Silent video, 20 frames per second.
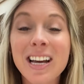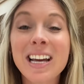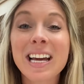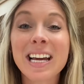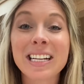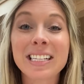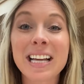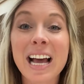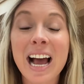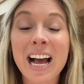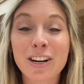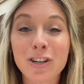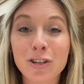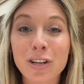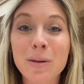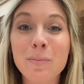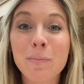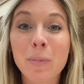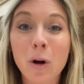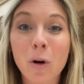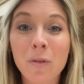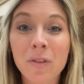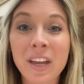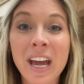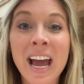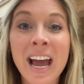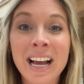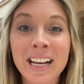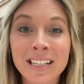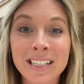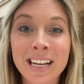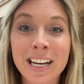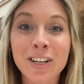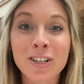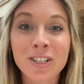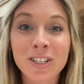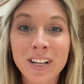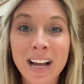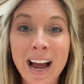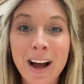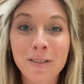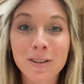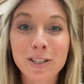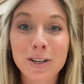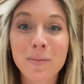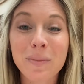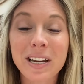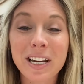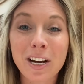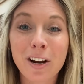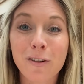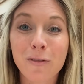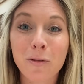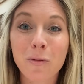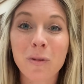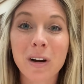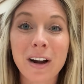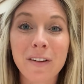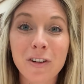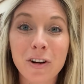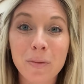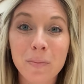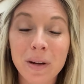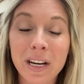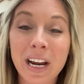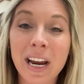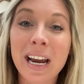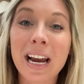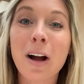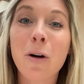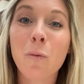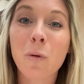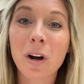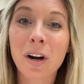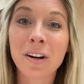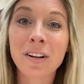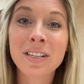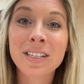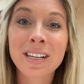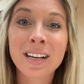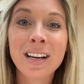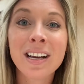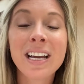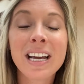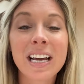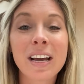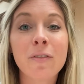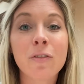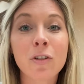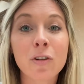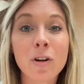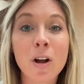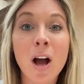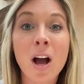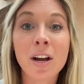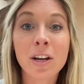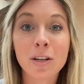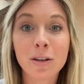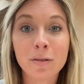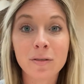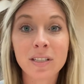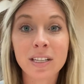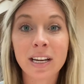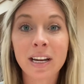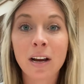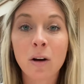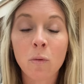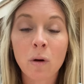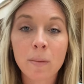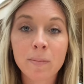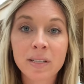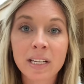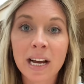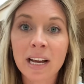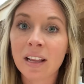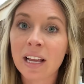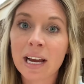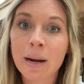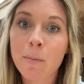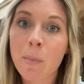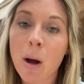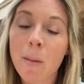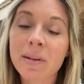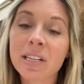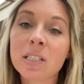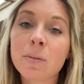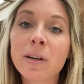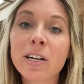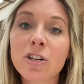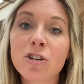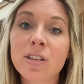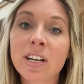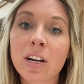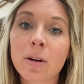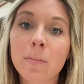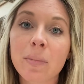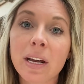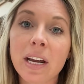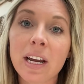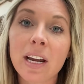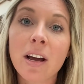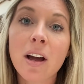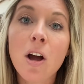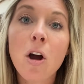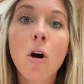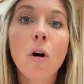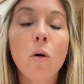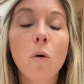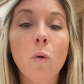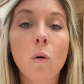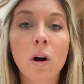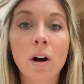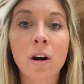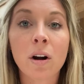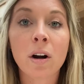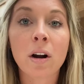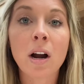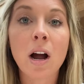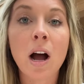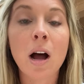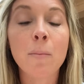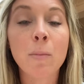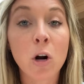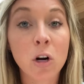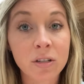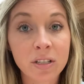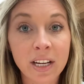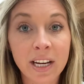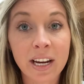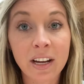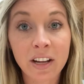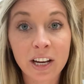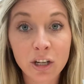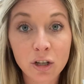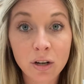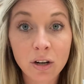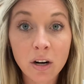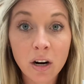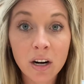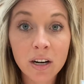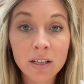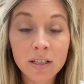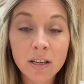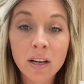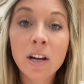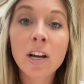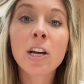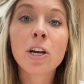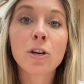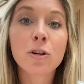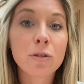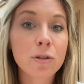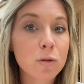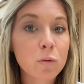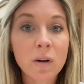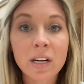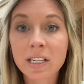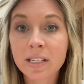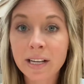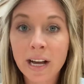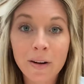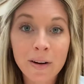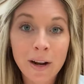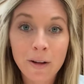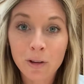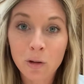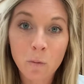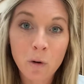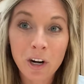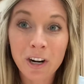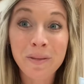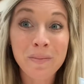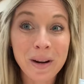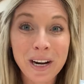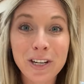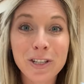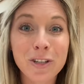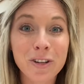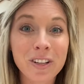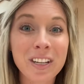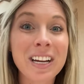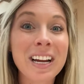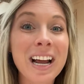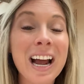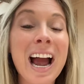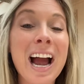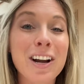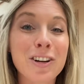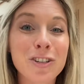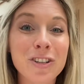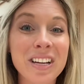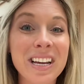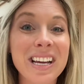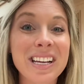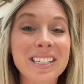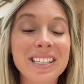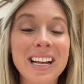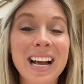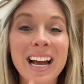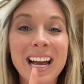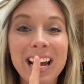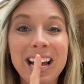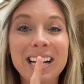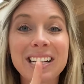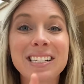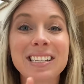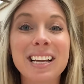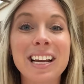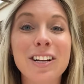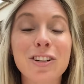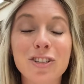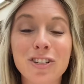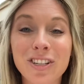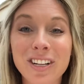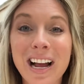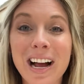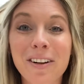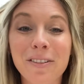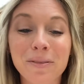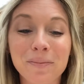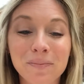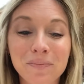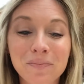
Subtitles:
it's actually both the SH sound. So be careful whenever you're picking out words. If you're not using a website like Mommy Speech Therapy or articulation cards, you just want to sound out the word and make sure that it actually is that SH sound.